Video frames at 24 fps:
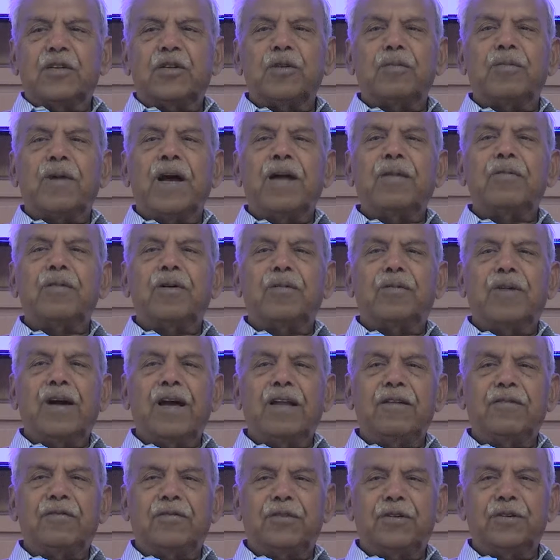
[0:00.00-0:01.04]
to buy
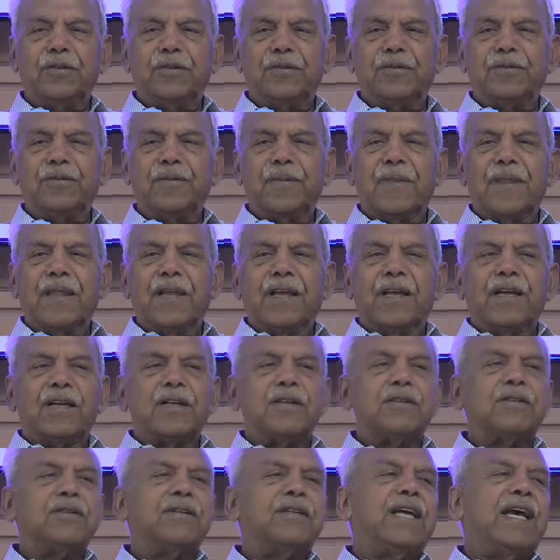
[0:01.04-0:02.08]
mobile phone.
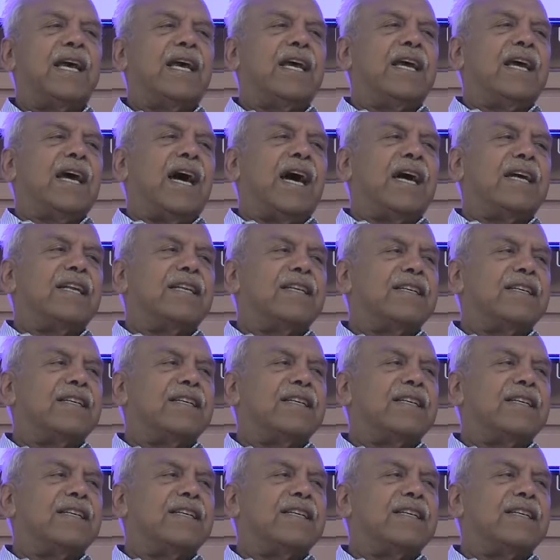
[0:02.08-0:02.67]
Today I